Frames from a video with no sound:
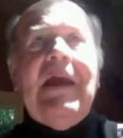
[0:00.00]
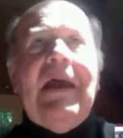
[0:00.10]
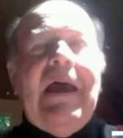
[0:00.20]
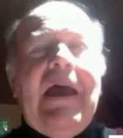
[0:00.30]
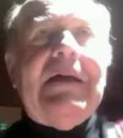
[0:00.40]

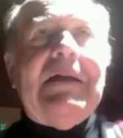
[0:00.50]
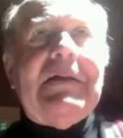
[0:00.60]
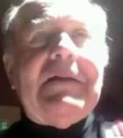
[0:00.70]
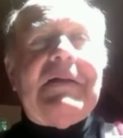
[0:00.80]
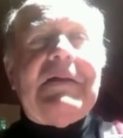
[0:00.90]

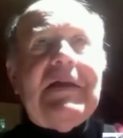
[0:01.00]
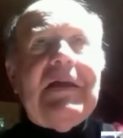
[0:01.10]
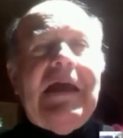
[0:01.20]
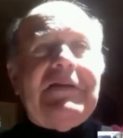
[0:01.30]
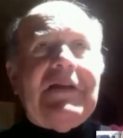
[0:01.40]
and
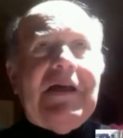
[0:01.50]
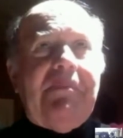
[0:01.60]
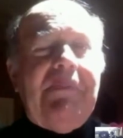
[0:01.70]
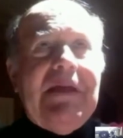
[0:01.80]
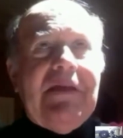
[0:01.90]
ended
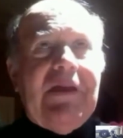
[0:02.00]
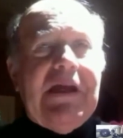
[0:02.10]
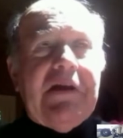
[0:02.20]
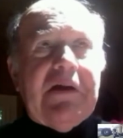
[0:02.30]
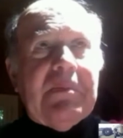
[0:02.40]
up
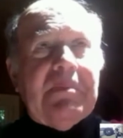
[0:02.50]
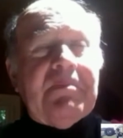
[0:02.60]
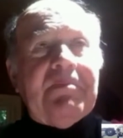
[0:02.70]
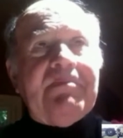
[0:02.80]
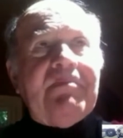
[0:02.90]
being there,